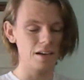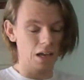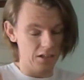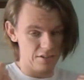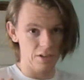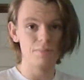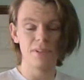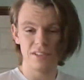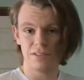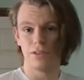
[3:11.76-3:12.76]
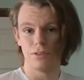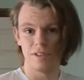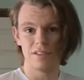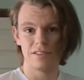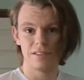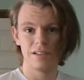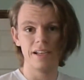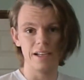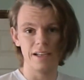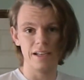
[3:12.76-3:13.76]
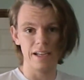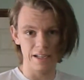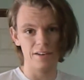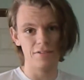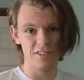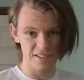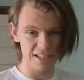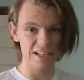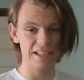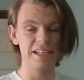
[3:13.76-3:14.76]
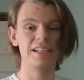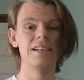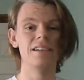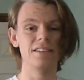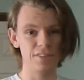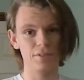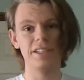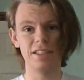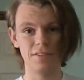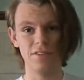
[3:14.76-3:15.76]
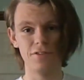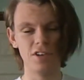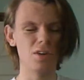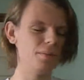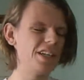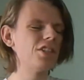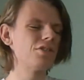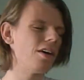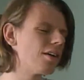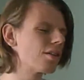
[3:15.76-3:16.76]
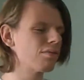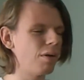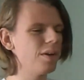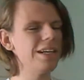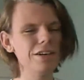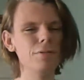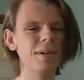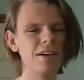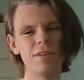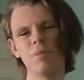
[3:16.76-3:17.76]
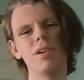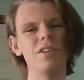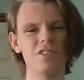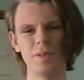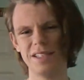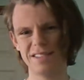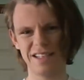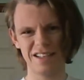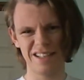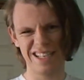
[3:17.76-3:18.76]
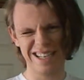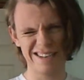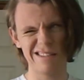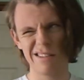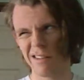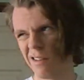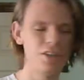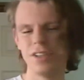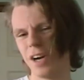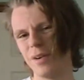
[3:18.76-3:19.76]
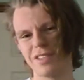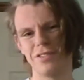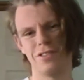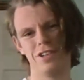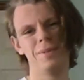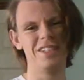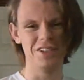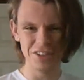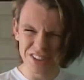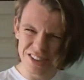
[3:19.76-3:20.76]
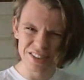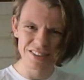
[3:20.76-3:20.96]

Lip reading: a Zombiesaurus in a facility until the end of the film. They try and throw a little bit of a plot twist in at the end. You know it's not going to be good.